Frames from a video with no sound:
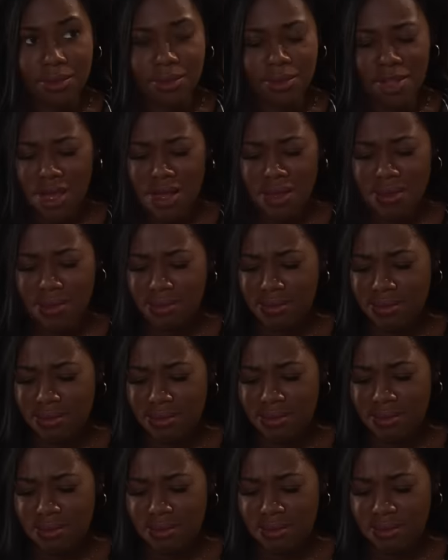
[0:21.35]
No.
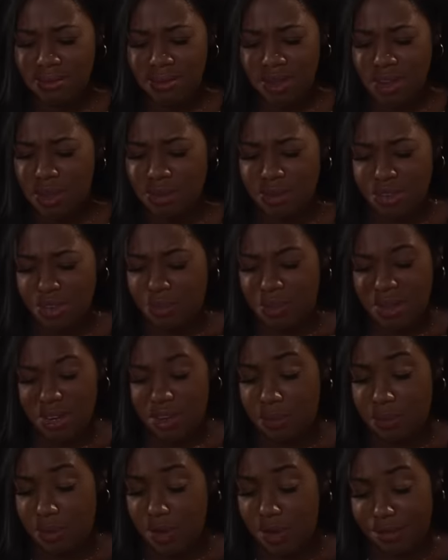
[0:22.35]
You know, I'm just being a
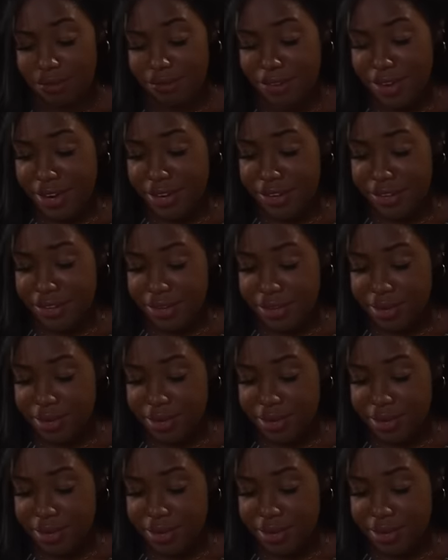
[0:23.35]
spotted friend.